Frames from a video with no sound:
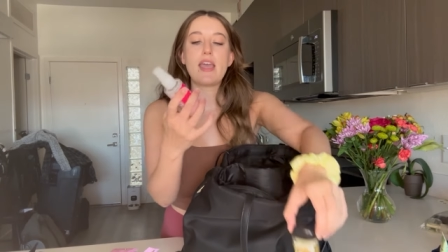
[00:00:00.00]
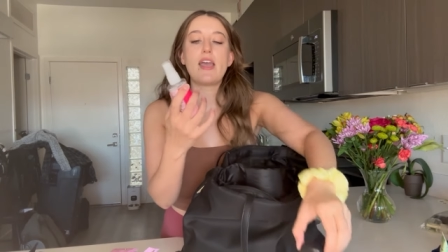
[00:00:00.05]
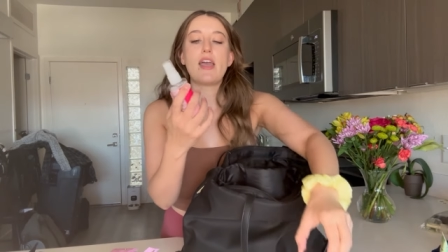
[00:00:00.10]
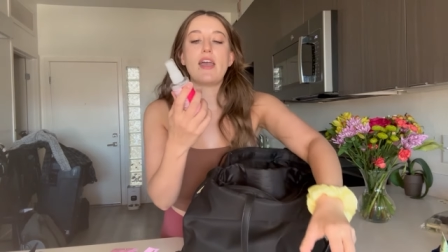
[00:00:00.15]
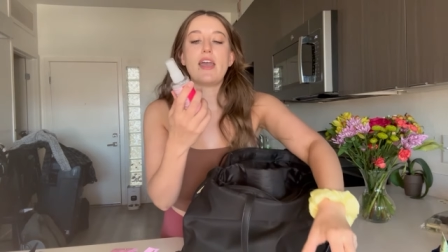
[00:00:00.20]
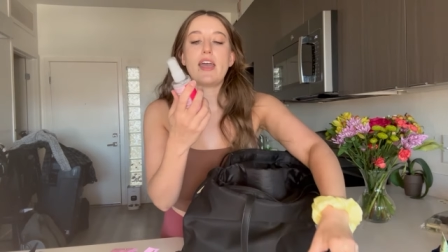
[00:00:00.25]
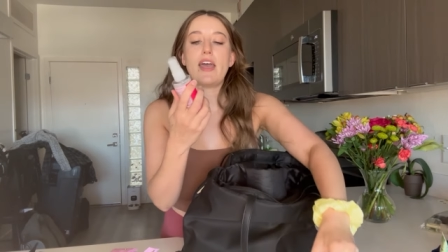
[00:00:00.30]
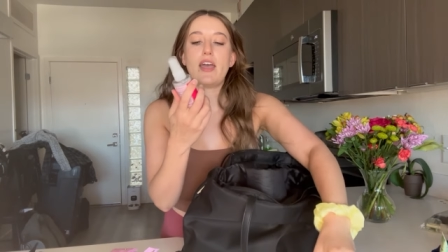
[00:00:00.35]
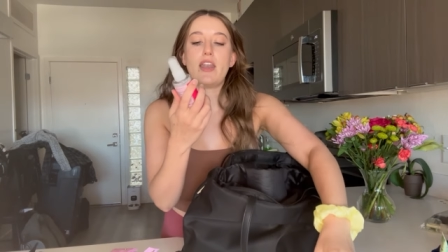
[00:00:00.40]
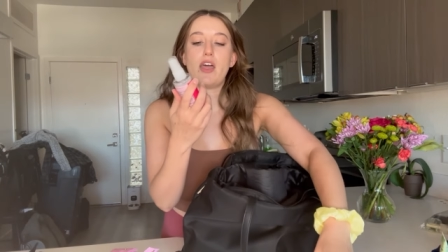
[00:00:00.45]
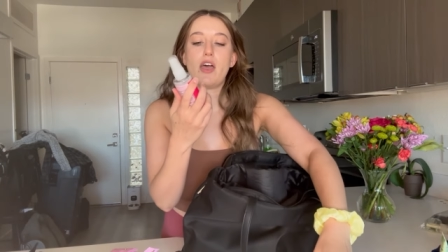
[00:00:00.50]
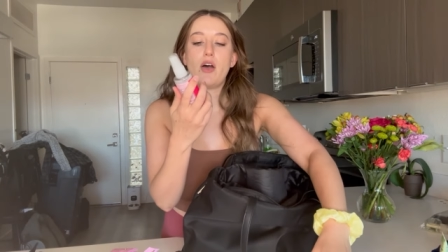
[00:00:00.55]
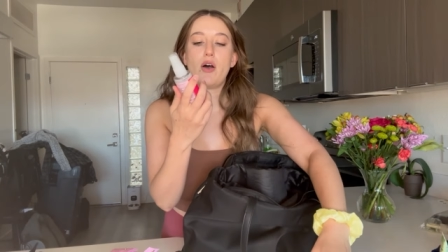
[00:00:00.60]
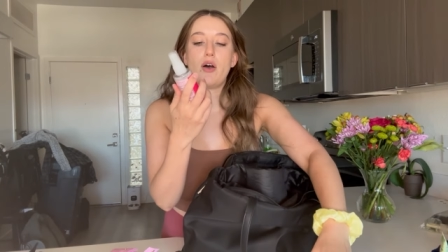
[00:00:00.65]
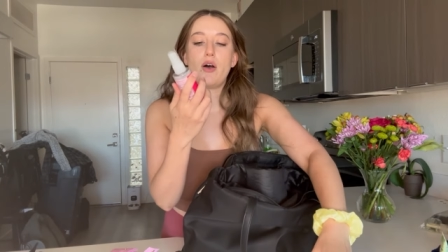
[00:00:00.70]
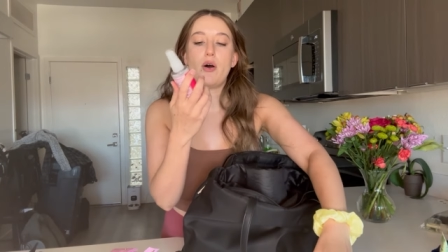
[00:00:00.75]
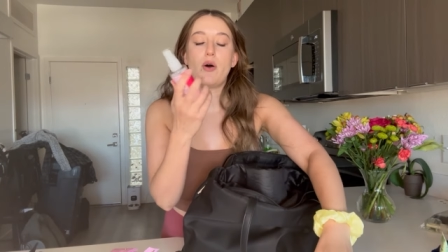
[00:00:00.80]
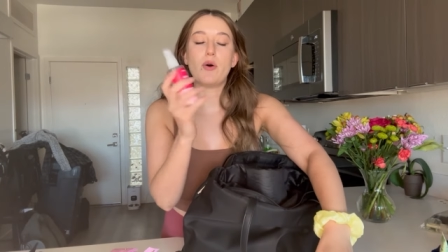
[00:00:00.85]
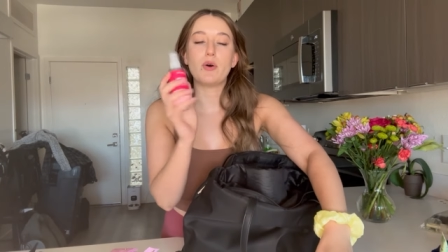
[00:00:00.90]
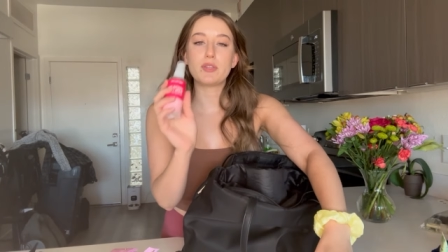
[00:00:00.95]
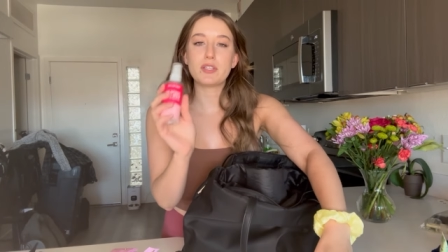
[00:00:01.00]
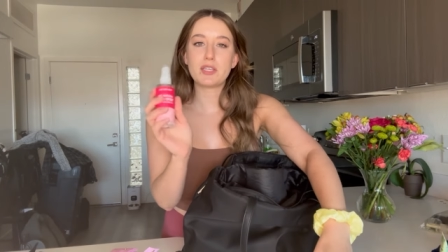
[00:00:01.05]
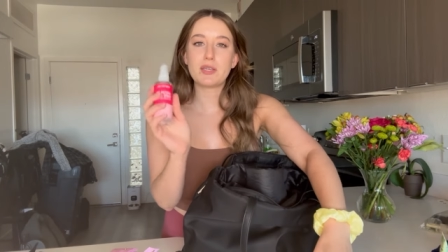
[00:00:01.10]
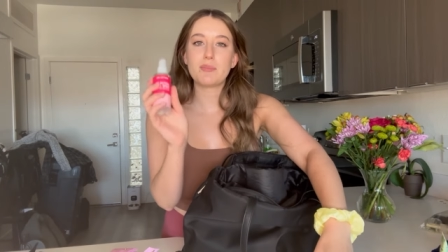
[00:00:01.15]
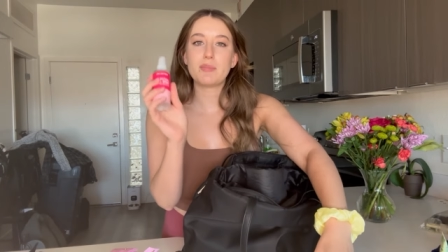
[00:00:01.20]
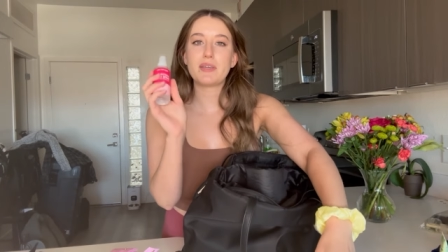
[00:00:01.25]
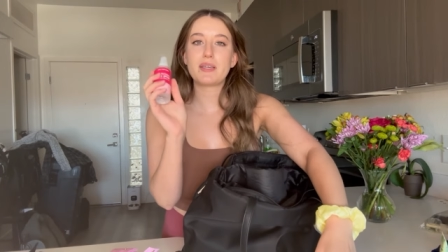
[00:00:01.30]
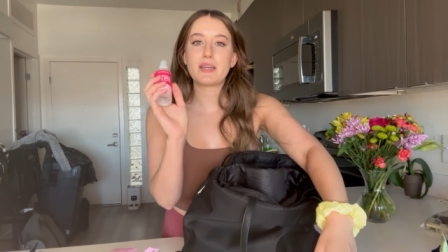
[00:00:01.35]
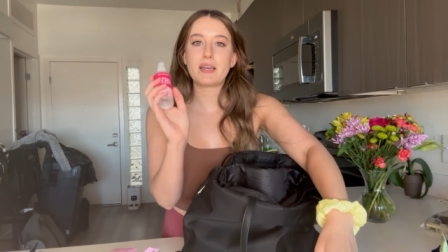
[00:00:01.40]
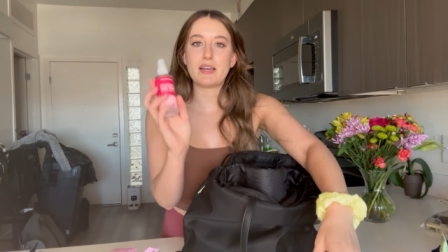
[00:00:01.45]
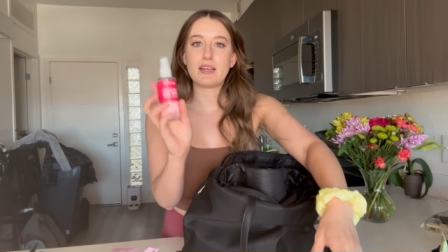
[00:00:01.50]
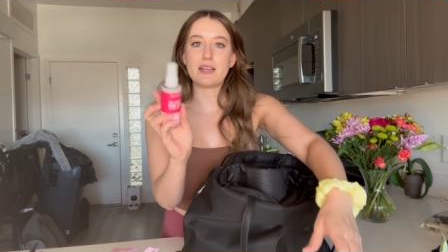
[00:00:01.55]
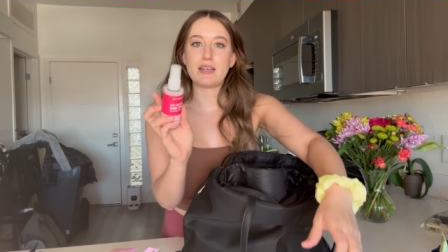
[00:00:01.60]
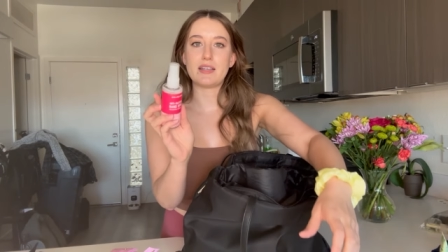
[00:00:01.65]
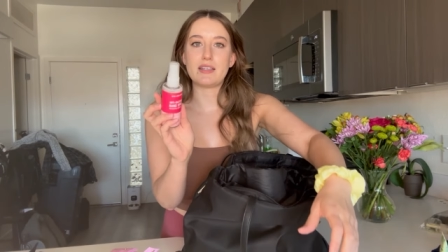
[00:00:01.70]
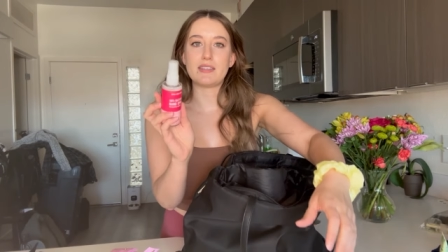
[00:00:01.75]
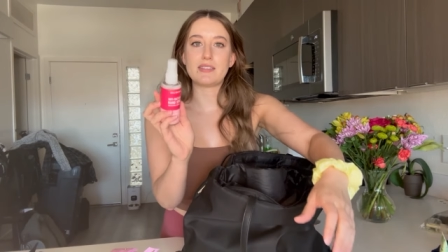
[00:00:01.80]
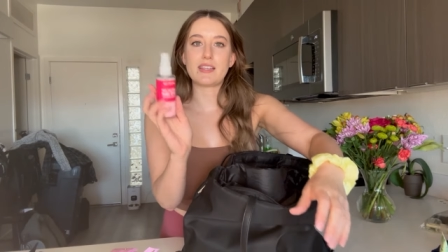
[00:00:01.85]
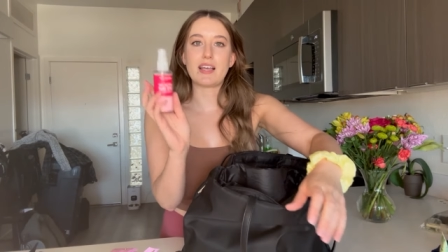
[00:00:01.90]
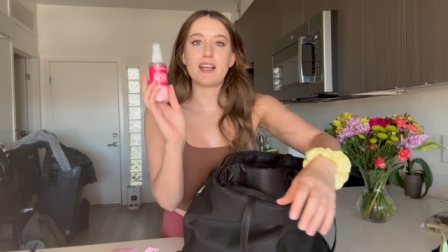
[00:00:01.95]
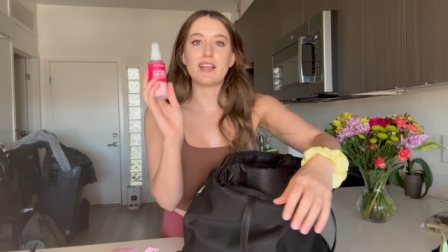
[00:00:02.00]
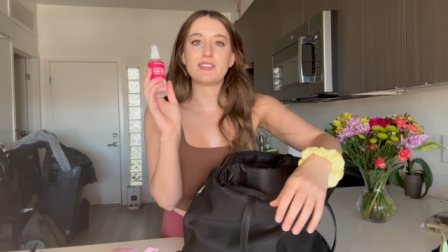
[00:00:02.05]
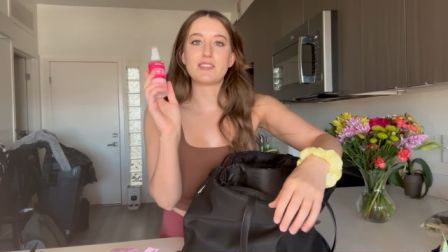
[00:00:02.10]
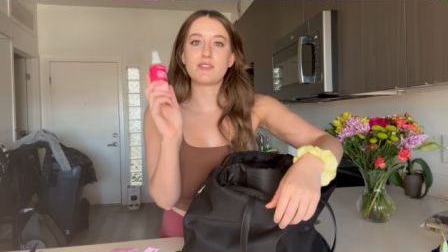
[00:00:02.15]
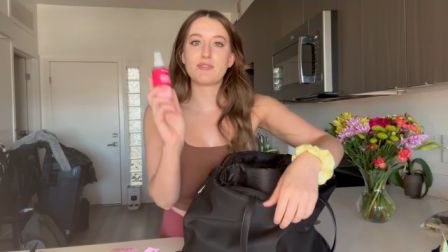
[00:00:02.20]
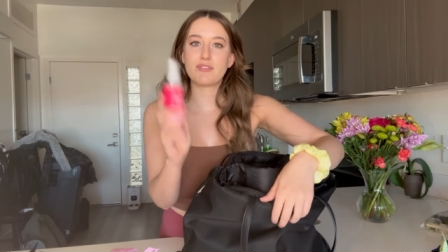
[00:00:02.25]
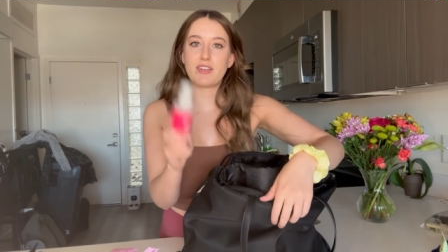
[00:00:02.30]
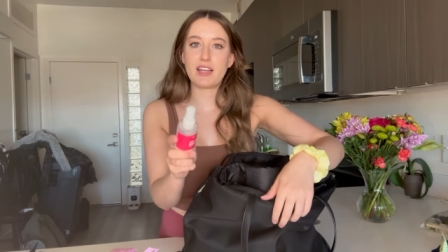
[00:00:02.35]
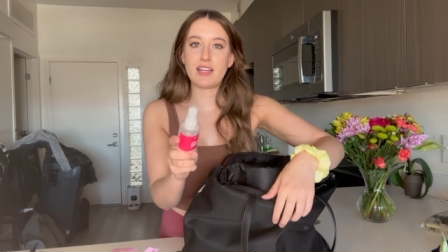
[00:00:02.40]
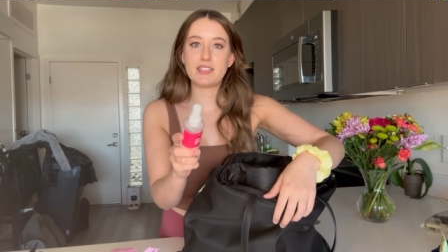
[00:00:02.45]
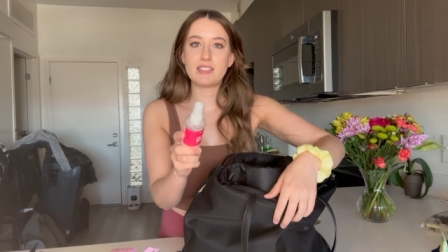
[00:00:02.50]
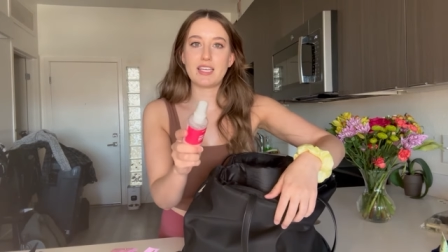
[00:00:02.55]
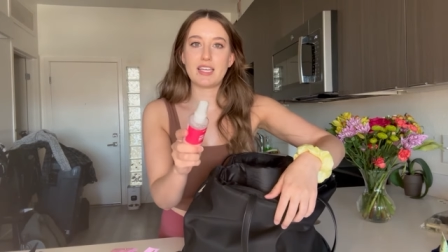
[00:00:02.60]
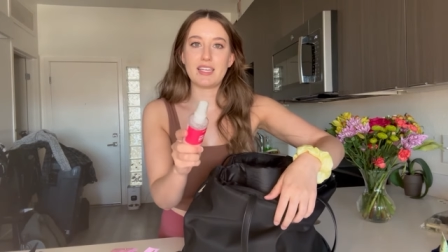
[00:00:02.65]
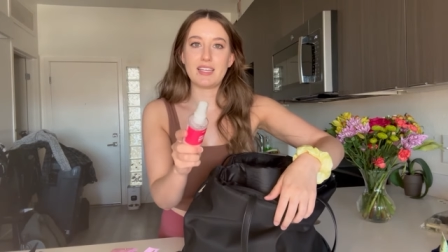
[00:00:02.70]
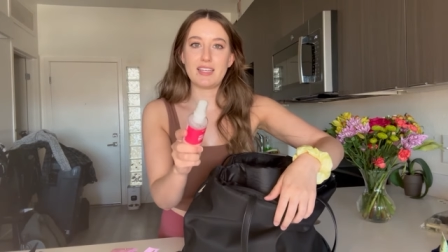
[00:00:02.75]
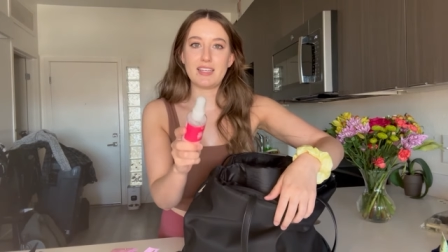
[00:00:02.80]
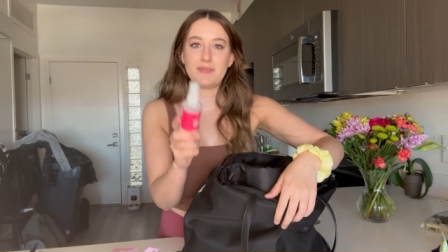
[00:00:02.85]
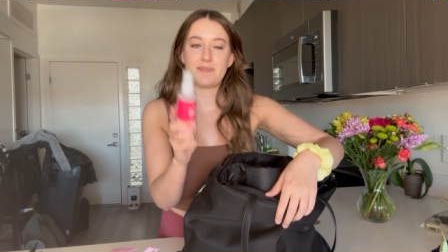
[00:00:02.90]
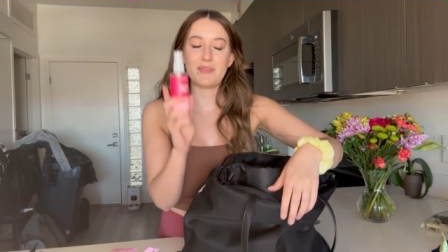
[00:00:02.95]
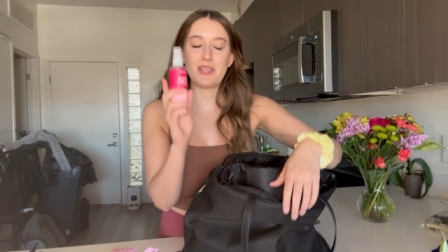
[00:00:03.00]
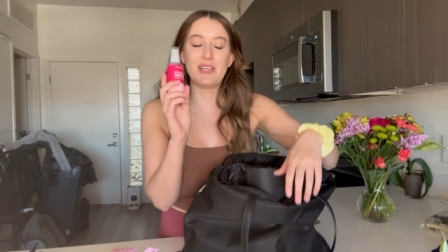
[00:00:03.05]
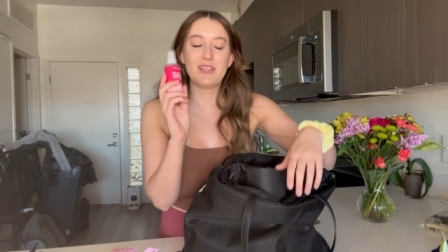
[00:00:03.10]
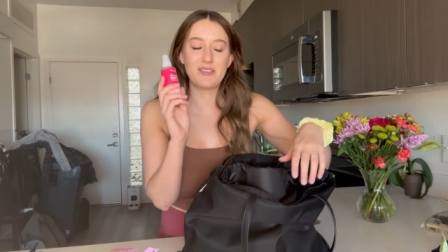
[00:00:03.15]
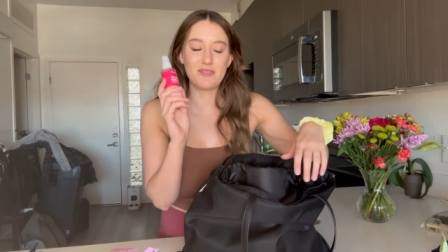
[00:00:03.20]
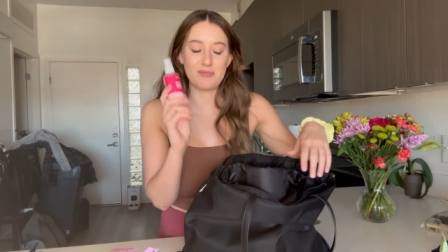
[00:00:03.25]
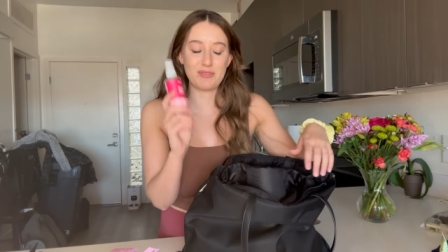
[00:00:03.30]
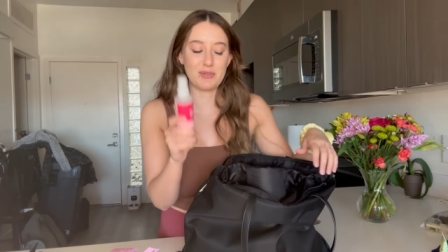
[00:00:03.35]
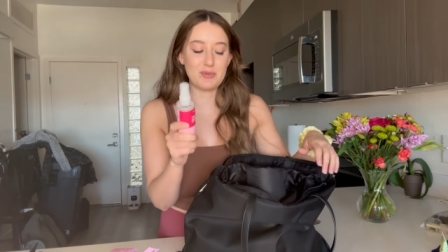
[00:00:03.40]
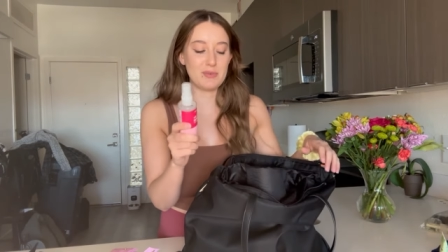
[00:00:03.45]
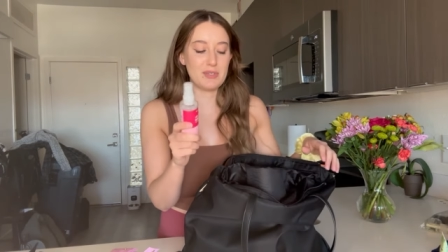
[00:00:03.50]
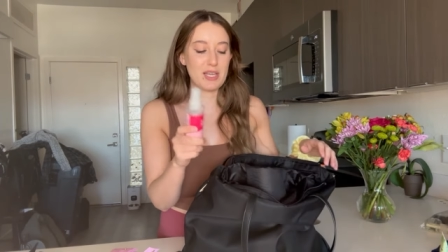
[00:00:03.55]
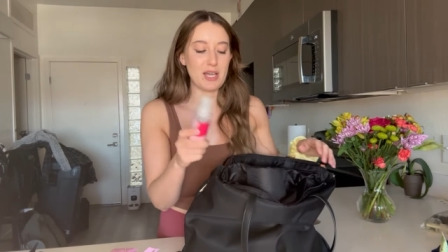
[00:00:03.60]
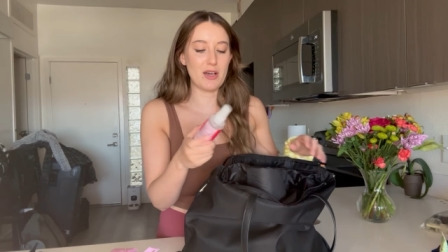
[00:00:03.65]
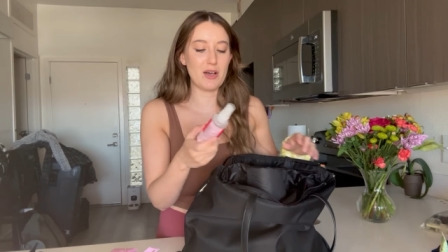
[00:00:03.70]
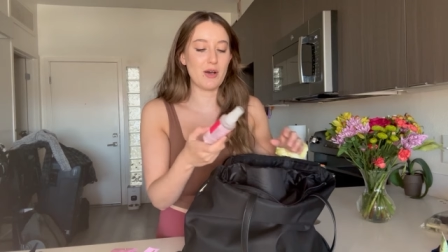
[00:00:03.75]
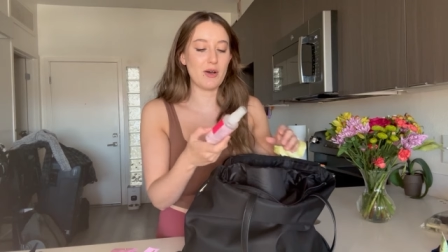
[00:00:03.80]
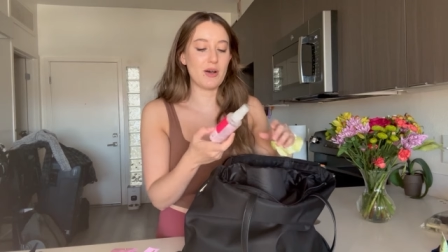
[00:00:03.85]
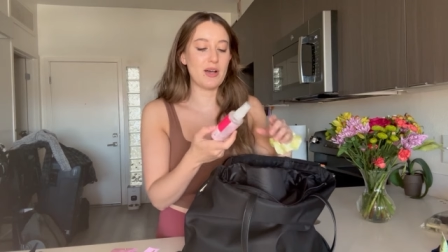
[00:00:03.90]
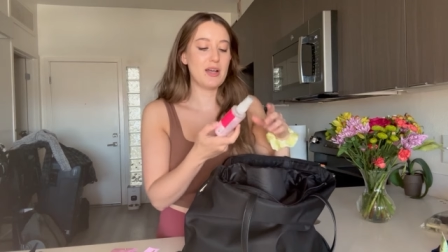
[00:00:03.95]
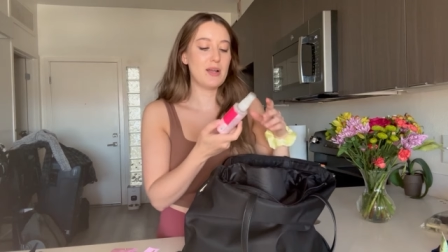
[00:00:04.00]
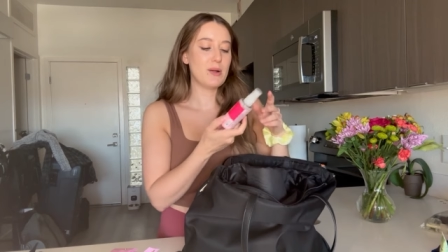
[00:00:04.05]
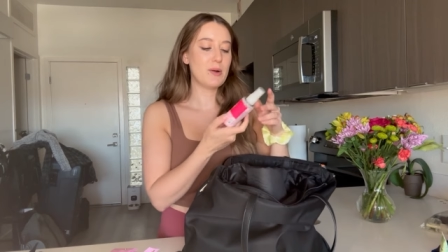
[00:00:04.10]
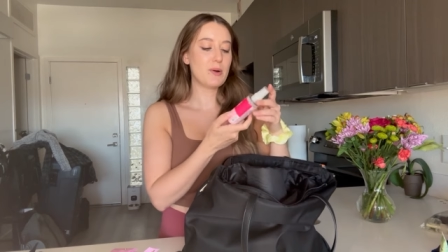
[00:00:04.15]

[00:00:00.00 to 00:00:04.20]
and only because as a flight attendant, if you know,